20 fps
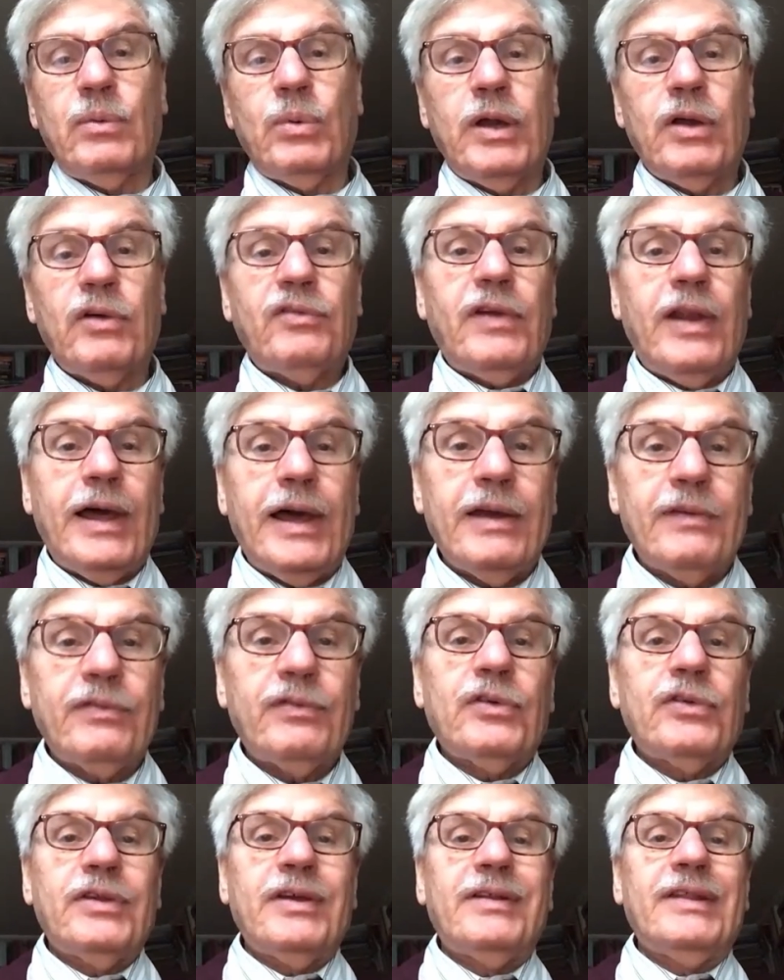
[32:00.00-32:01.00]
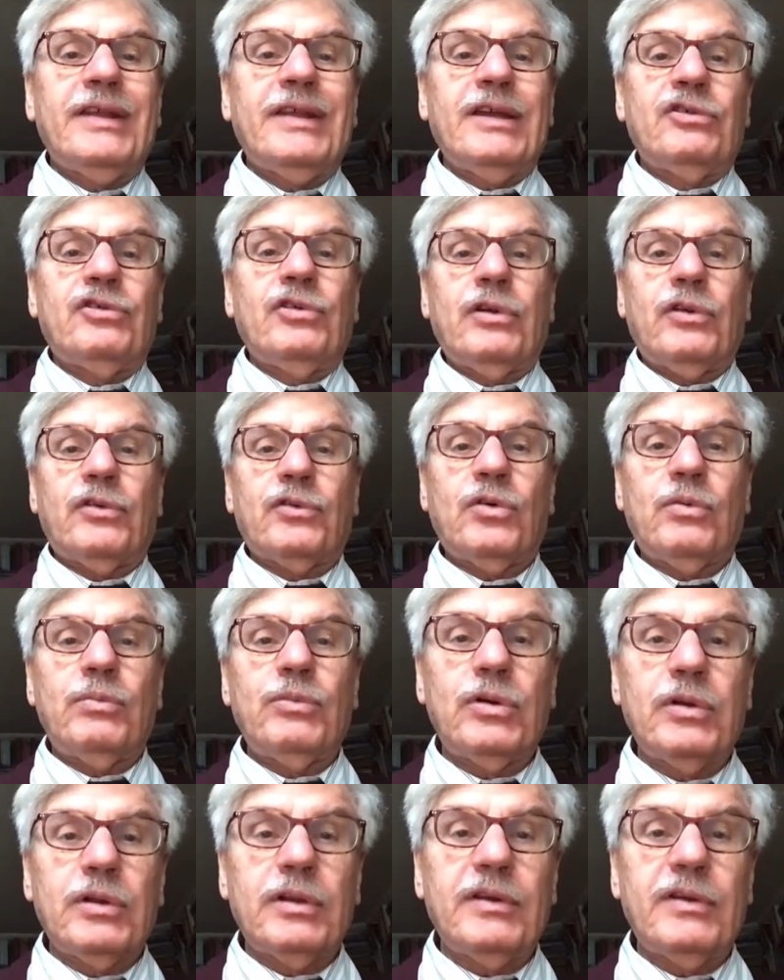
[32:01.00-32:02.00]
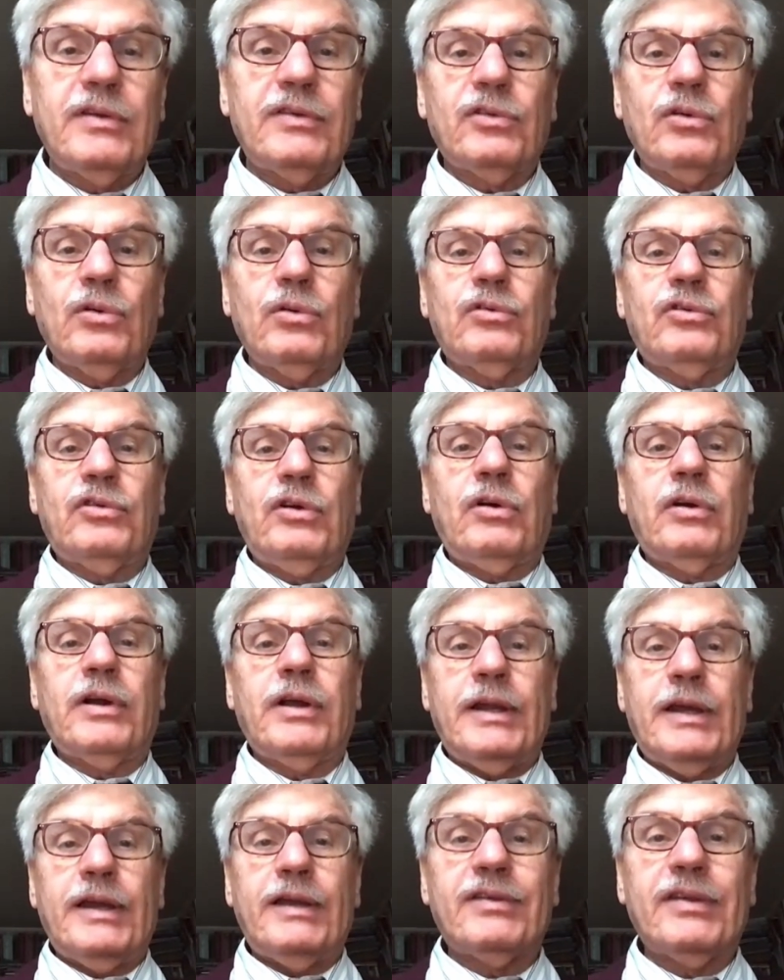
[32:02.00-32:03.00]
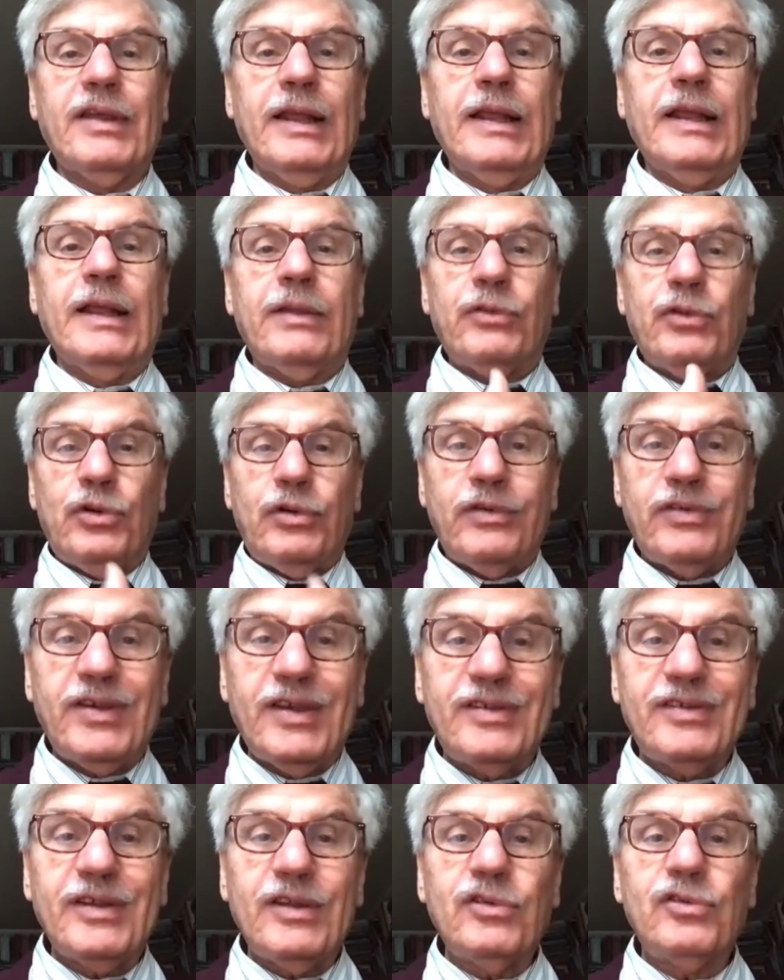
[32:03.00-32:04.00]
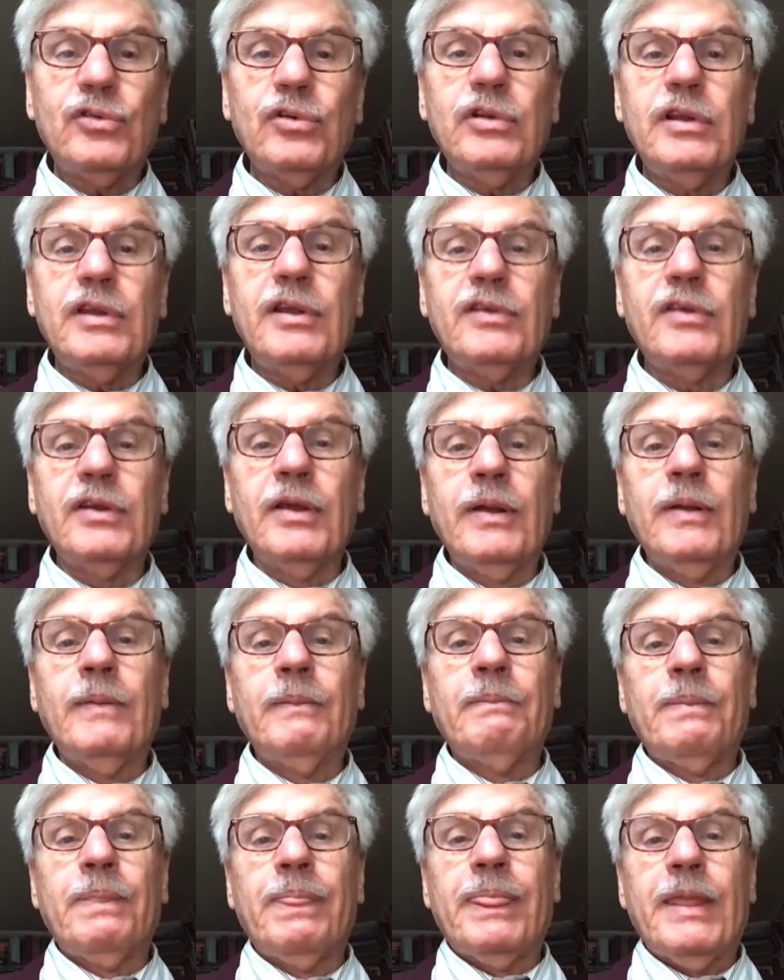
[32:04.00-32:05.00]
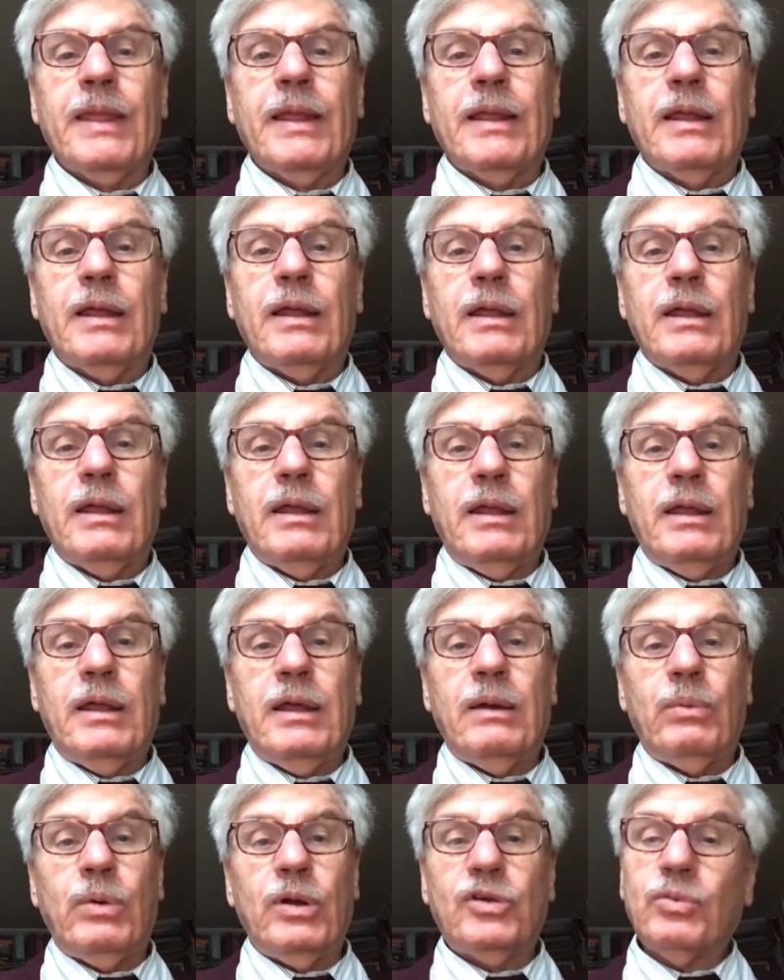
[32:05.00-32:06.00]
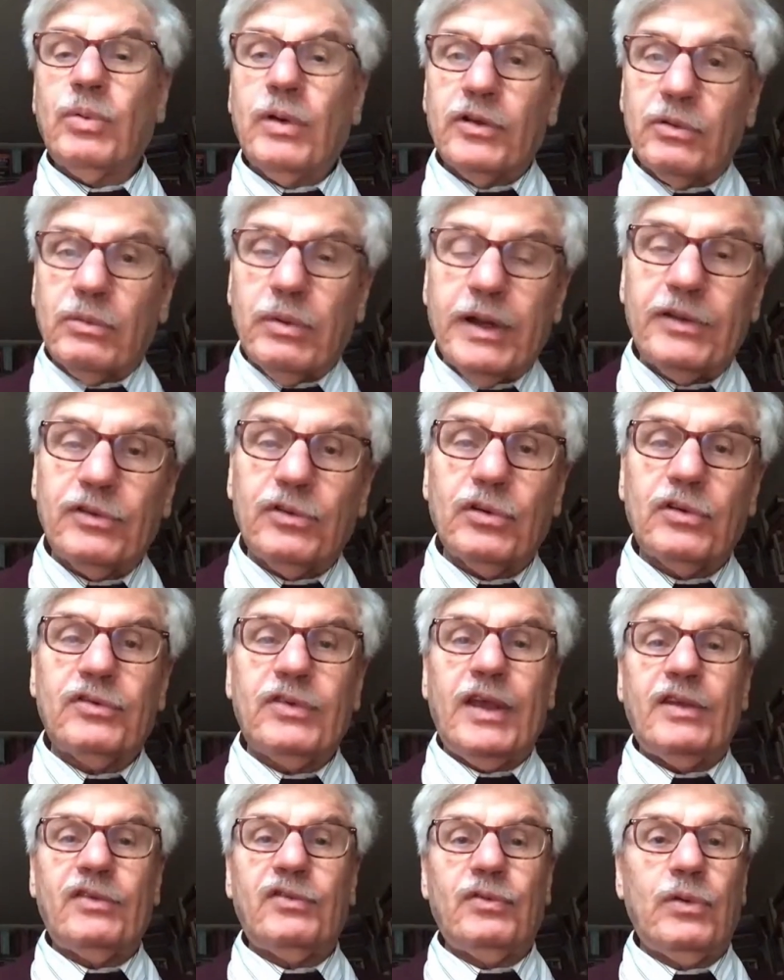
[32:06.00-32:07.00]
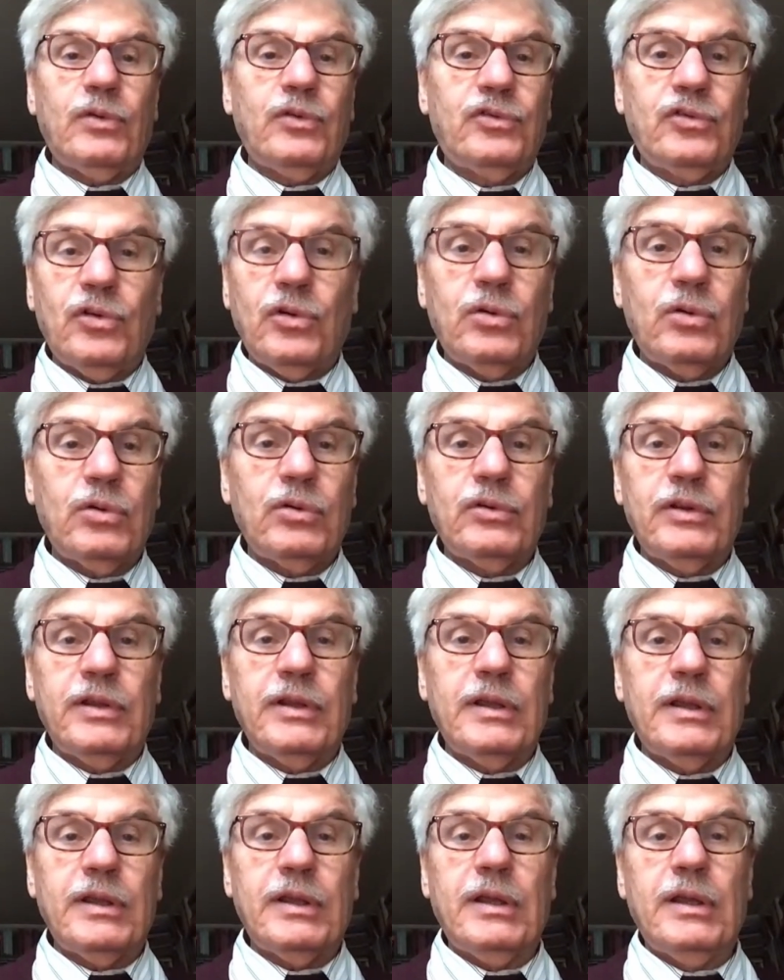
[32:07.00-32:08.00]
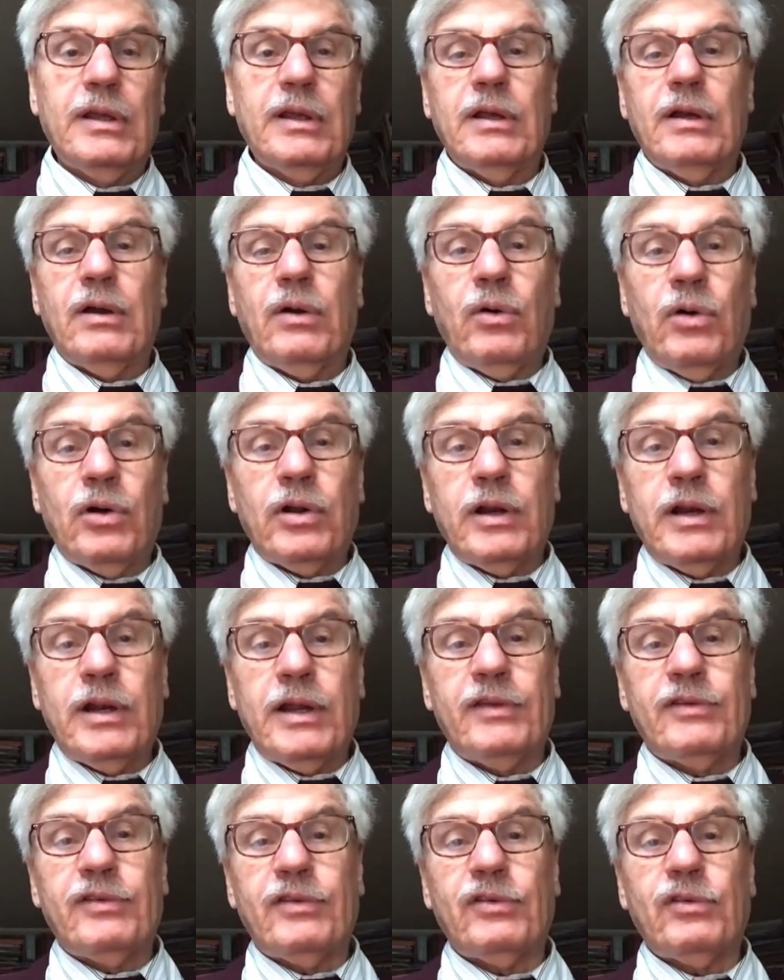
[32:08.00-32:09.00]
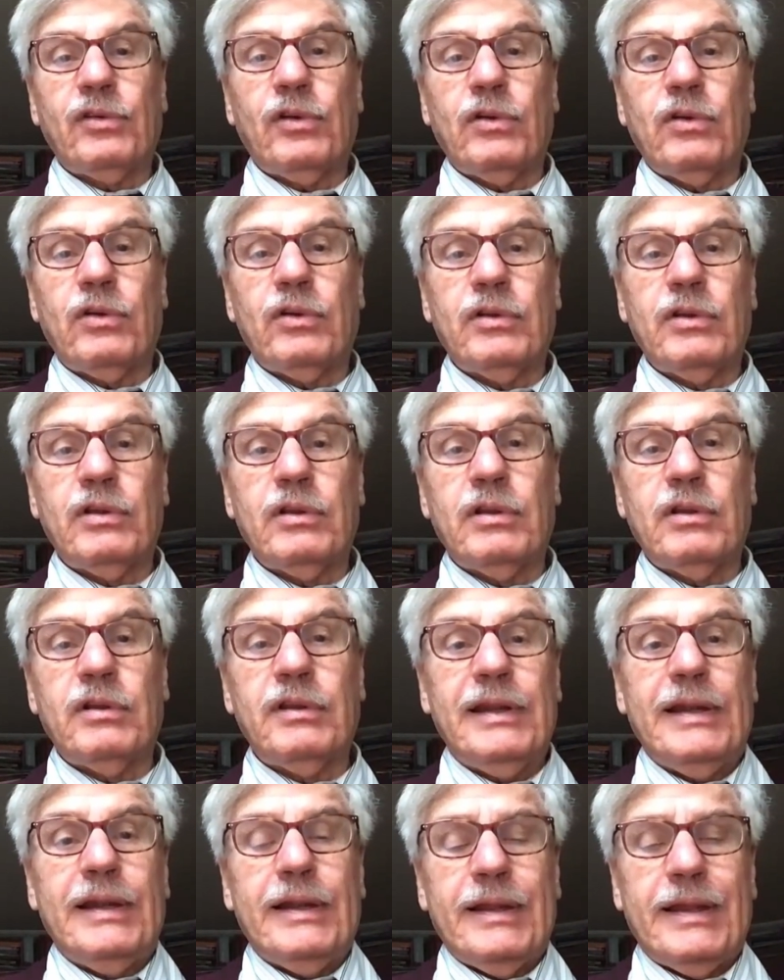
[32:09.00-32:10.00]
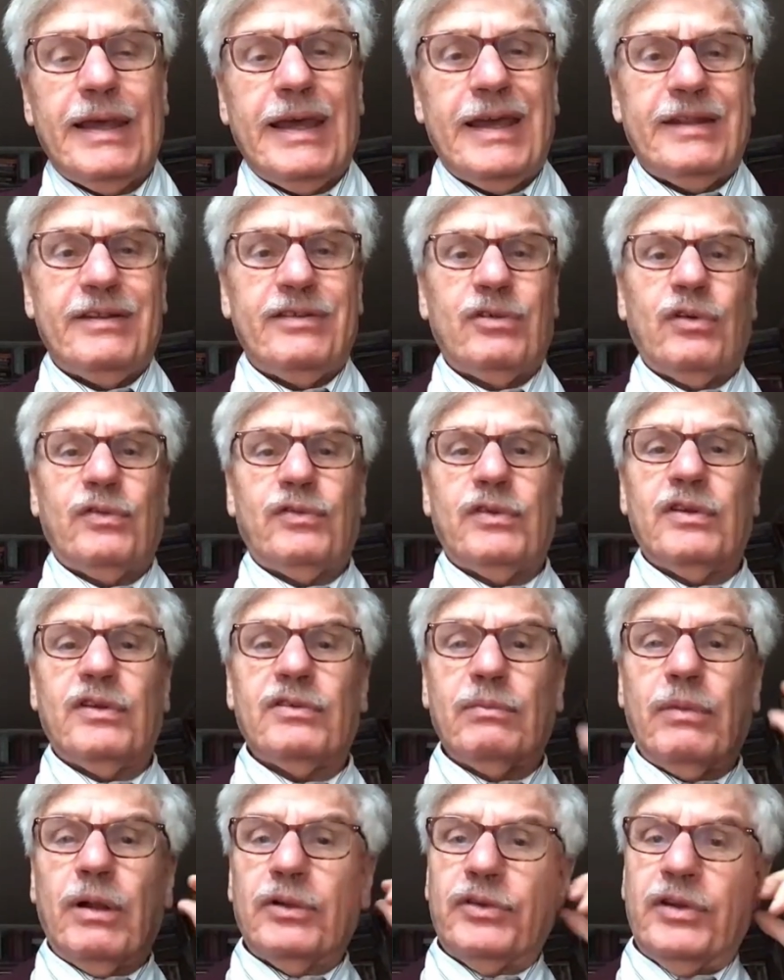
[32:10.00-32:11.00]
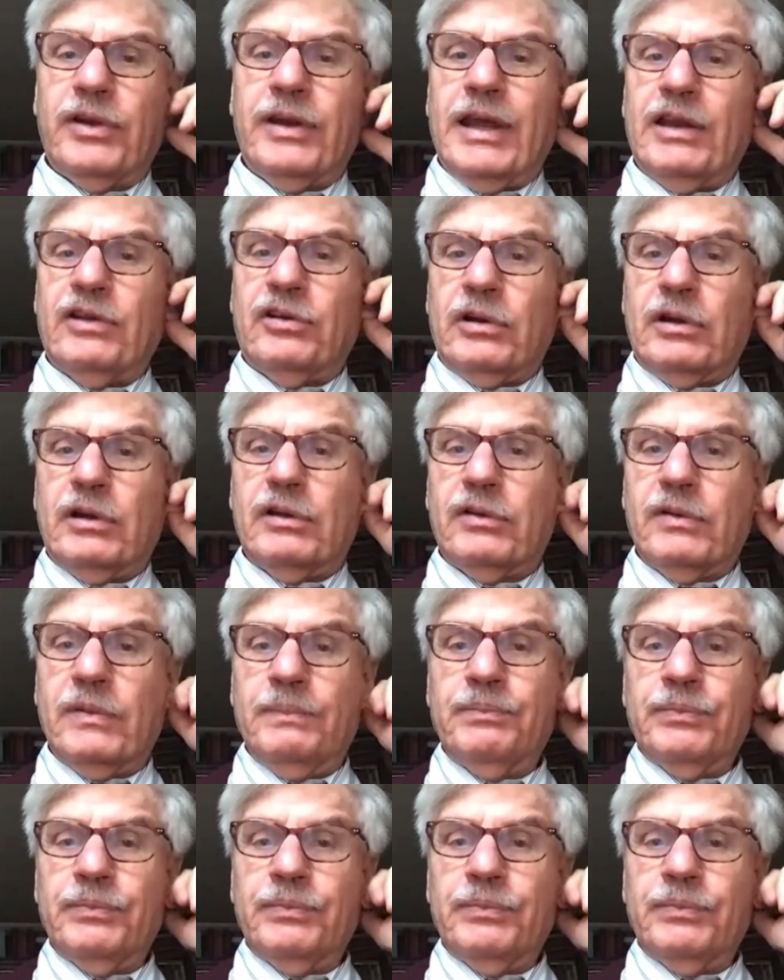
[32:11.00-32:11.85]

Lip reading: way of life of the indigenous communities. So she organized the resistance to this, which was quite successful. So the organizers, the heads of these multinationals